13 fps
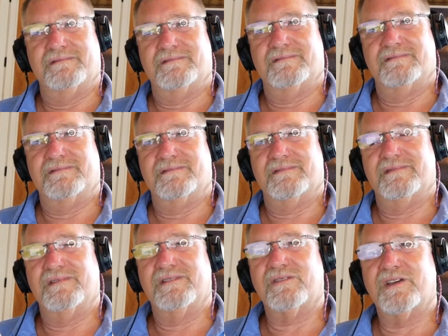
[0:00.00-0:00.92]
Yes, sir.
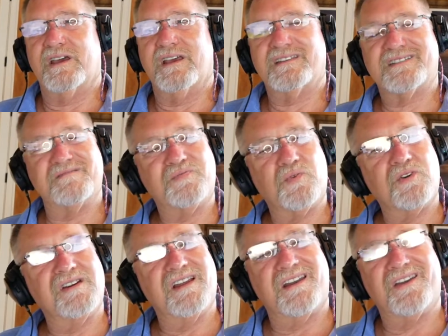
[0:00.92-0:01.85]
Okay, it's
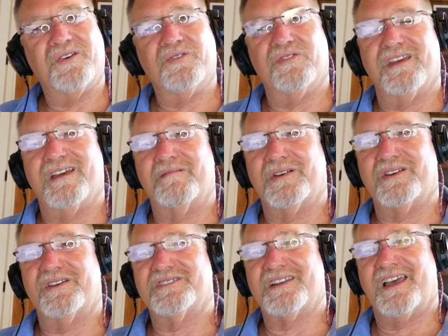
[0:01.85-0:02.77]
important I know that
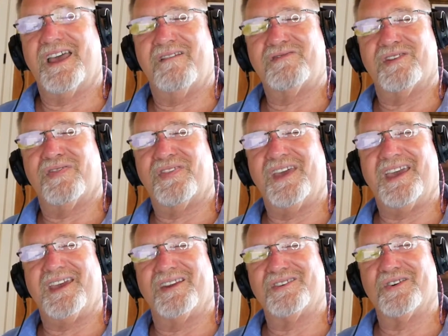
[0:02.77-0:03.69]
because I have to
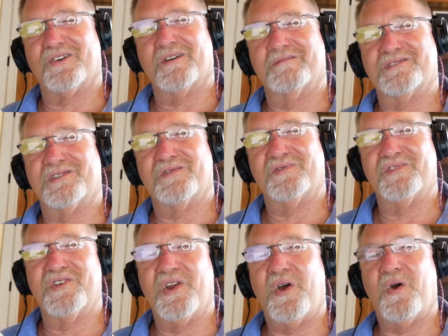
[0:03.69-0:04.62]
think in terms of
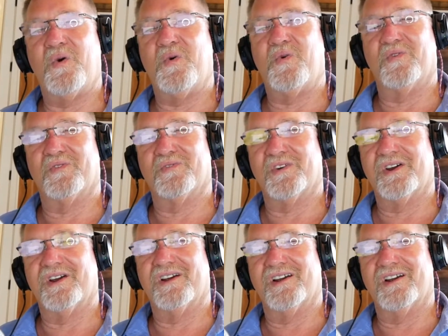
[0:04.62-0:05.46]
no rear